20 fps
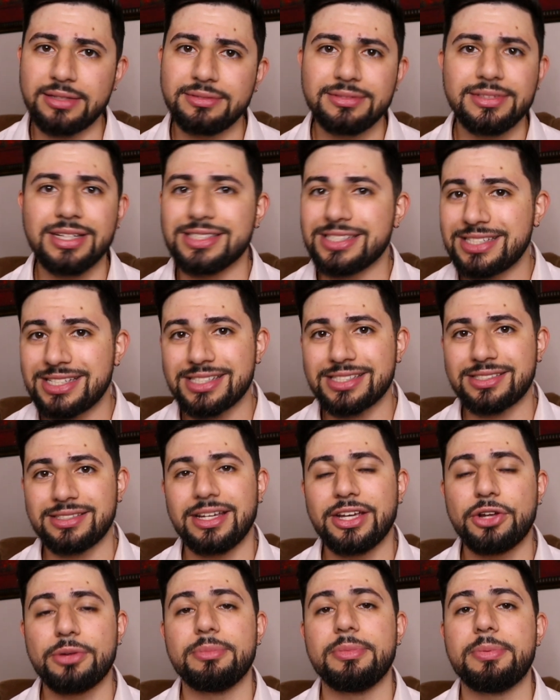because
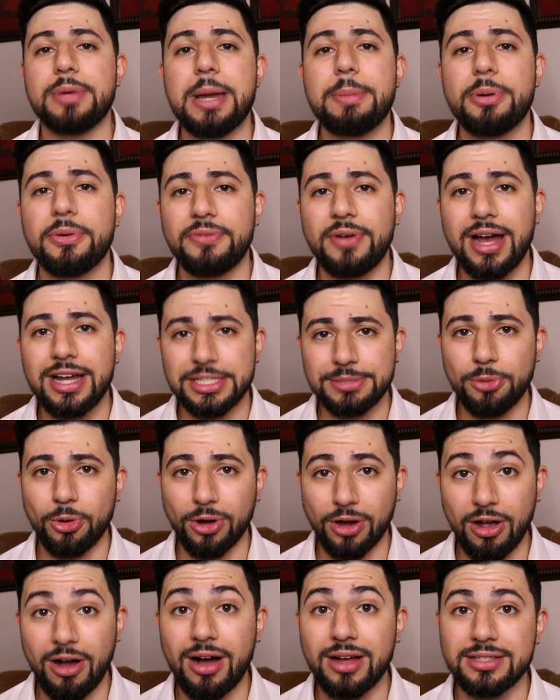it provides more
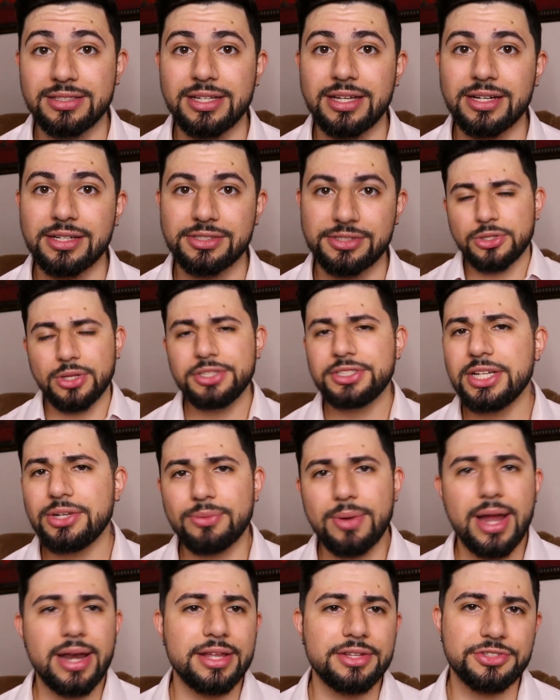context. So let's get
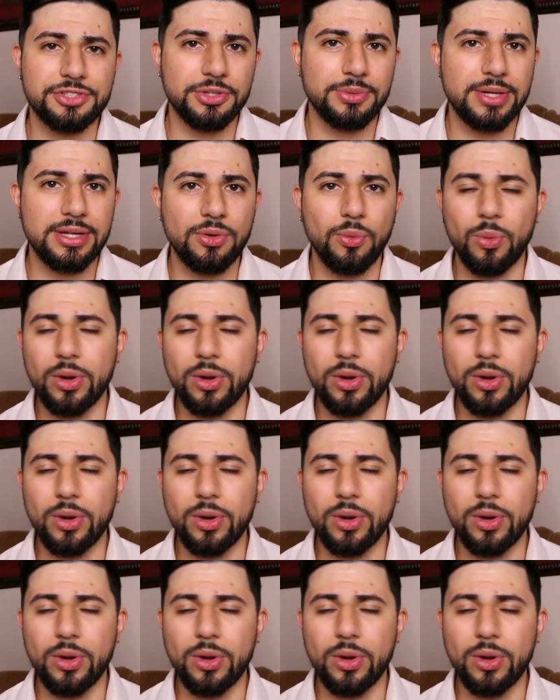right into it.